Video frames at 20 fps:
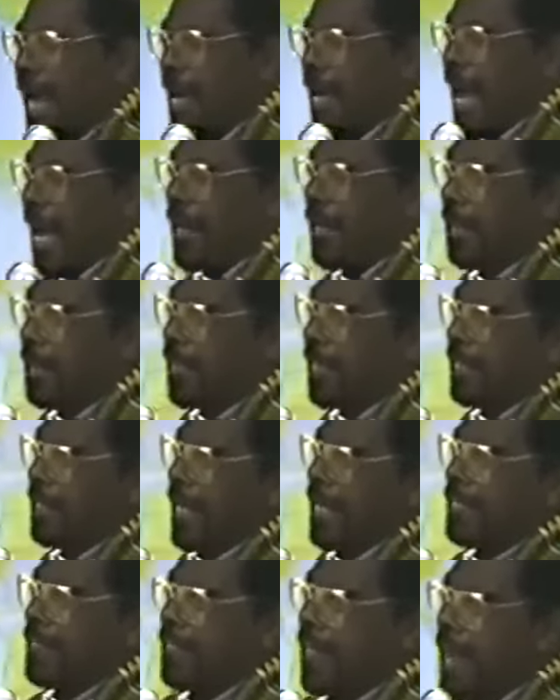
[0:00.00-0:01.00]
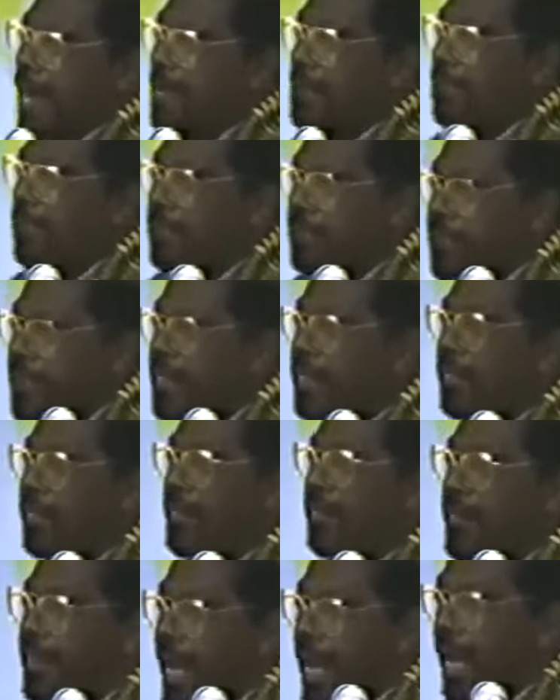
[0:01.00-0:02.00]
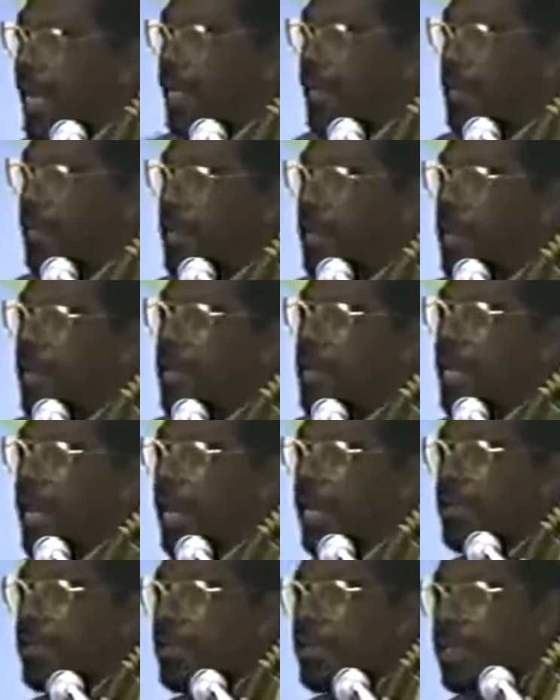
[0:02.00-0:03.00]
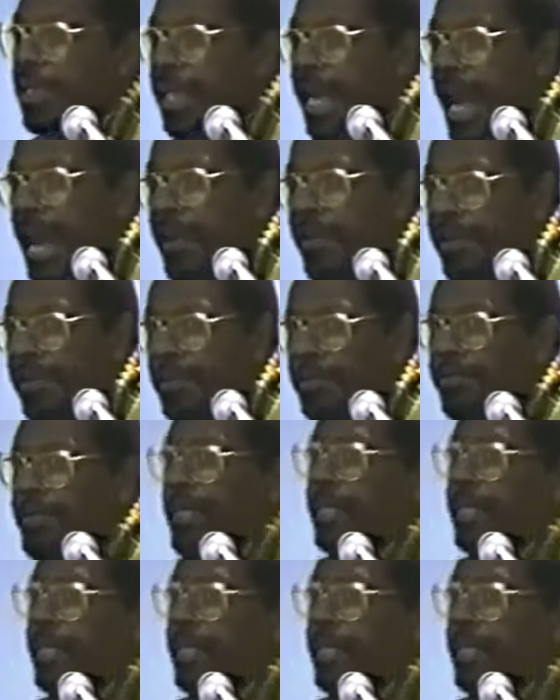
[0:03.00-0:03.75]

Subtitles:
Yet I look at that same street today, and you can count on